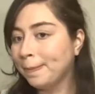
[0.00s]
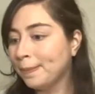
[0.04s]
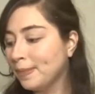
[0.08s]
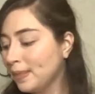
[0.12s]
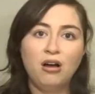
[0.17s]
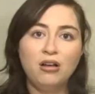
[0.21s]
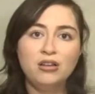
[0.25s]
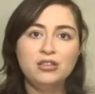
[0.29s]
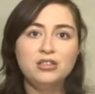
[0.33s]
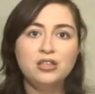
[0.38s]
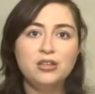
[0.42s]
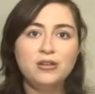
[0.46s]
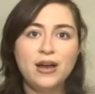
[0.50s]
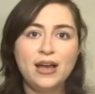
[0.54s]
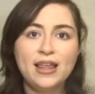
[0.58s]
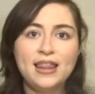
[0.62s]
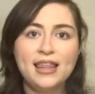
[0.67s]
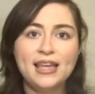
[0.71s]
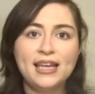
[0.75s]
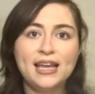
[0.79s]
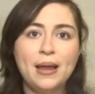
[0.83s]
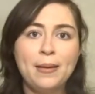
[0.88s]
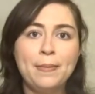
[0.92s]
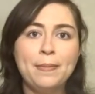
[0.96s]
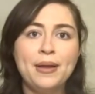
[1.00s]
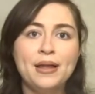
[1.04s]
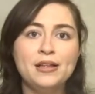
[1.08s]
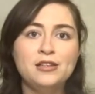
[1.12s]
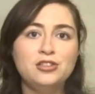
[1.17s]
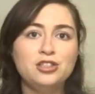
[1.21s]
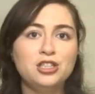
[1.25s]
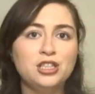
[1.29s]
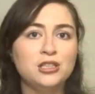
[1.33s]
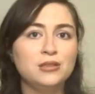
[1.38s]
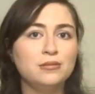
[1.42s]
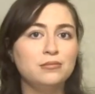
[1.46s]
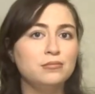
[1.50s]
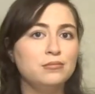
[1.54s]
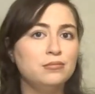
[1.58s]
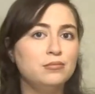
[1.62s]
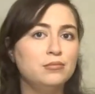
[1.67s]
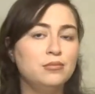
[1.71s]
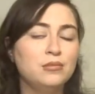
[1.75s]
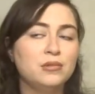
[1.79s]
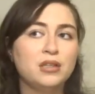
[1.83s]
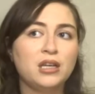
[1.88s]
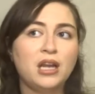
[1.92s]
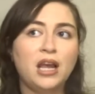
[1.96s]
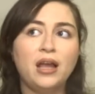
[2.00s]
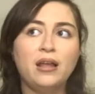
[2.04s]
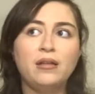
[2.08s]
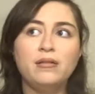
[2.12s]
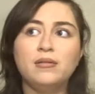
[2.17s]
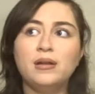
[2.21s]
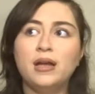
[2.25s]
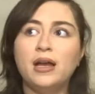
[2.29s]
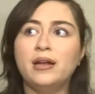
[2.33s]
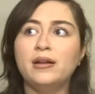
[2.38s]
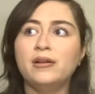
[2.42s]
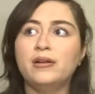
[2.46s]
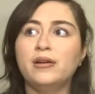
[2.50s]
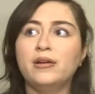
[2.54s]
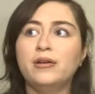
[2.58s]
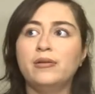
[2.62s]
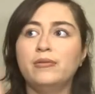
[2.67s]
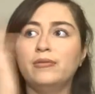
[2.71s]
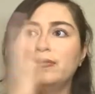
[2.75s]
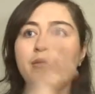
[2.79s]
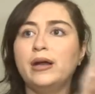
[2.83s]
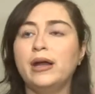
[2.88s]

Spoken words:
Also, I think I mentioned, I don't know,